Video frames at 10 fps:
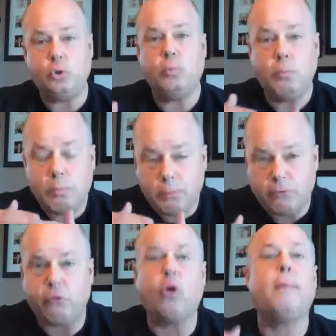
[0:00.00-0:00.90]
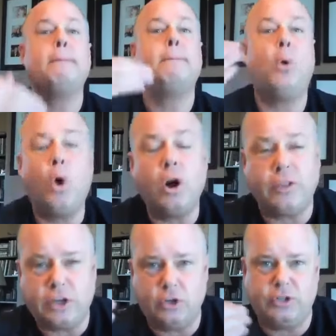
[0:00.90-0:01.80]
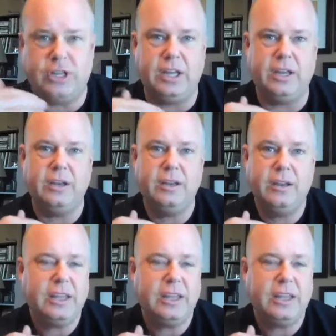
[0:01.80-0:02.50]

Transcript: to perform more than you did,